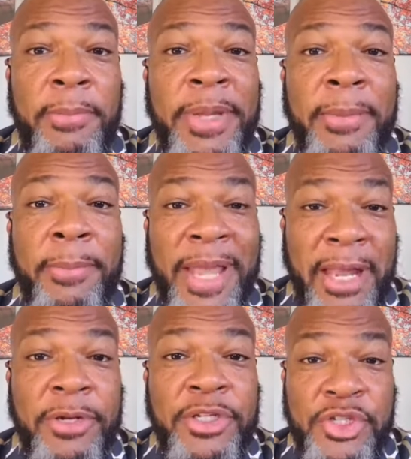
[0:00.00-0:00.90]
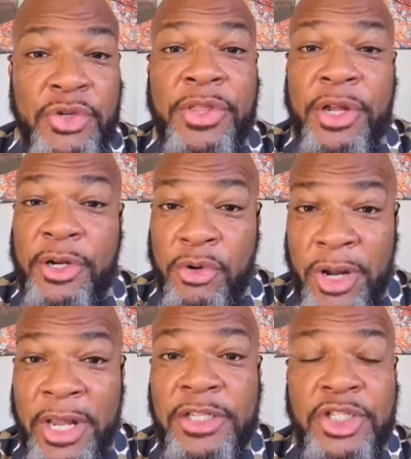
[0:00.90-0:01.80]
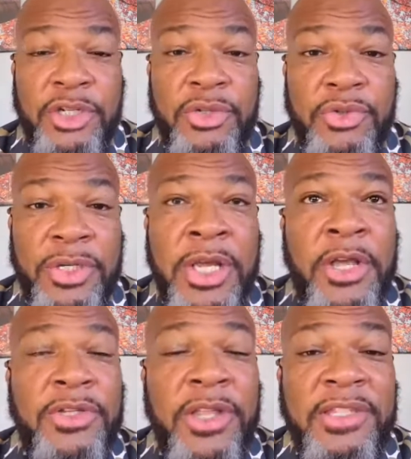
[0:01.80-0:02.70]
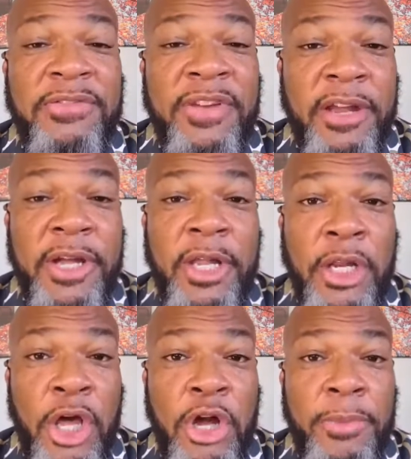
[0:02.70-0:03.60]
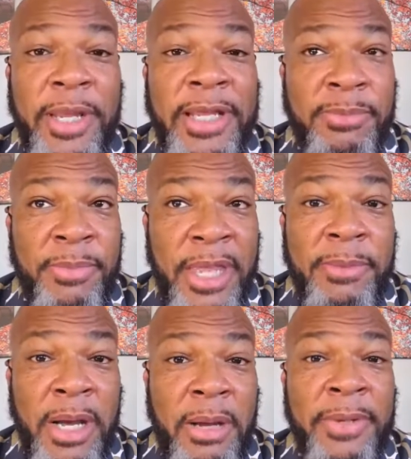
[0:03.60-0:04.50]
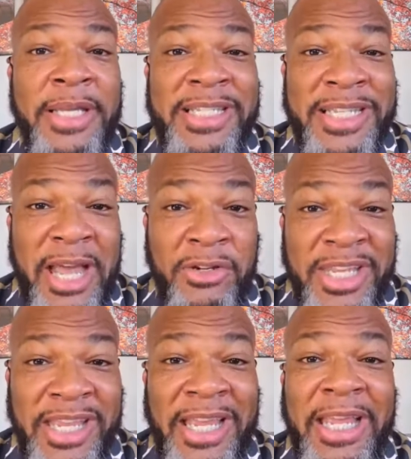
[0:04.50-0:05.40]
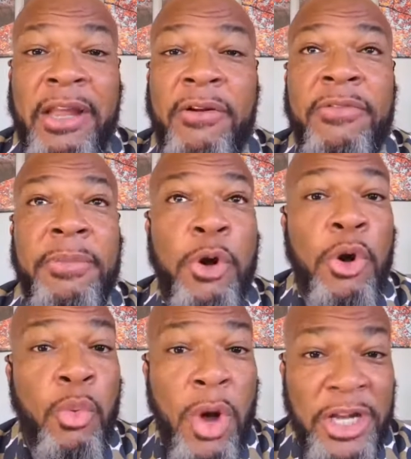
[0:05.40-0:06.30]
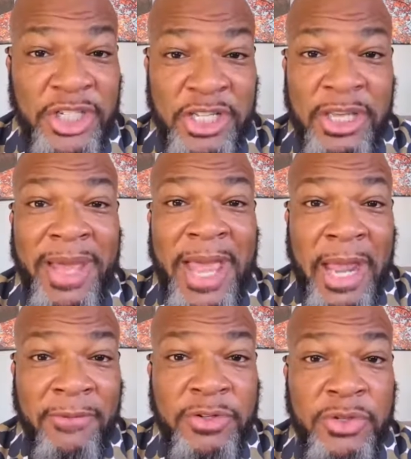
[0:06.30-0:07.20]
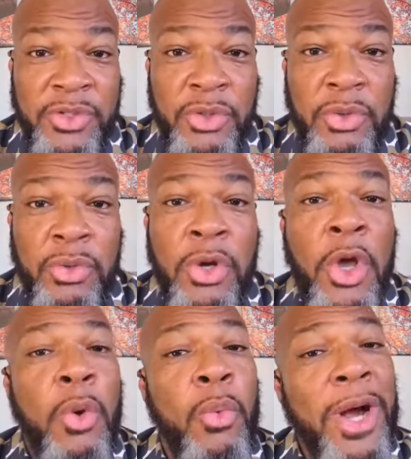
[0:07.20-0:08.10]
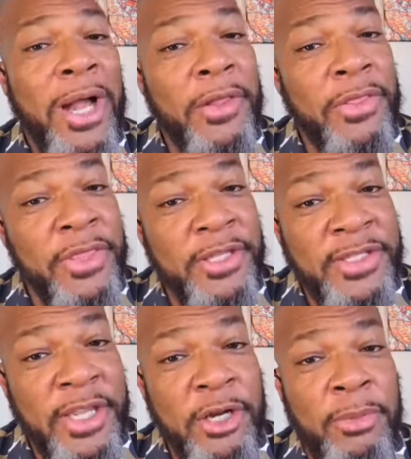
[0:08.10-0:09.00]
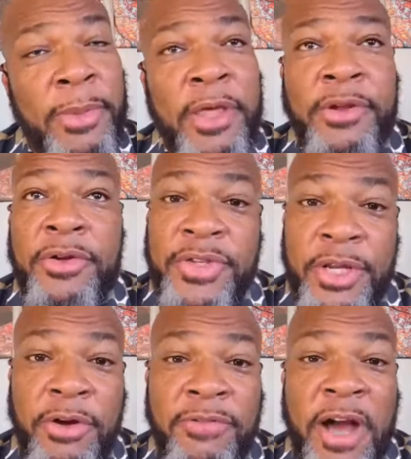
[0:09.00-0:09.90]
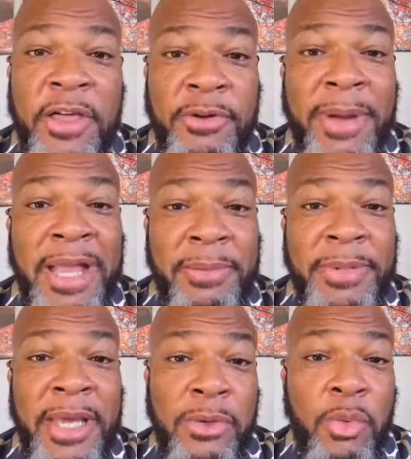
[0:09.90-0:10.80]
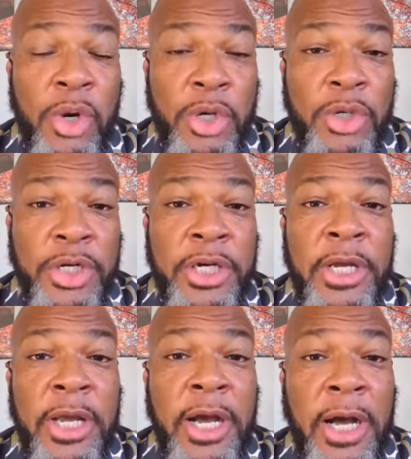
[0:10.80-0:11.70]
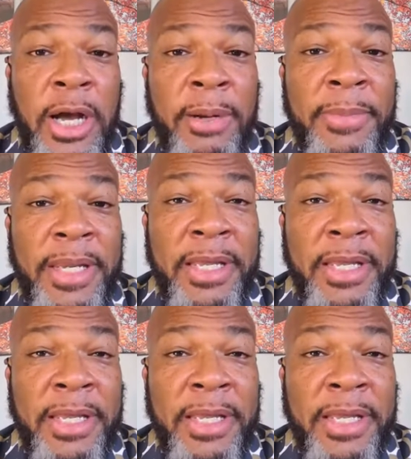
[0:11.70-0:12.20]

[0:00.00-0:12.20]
being parents to their grandchildren. So that's very alarming. As Big Mama is now taking care of them or watching them after school, while the single mother or single father might be at work. In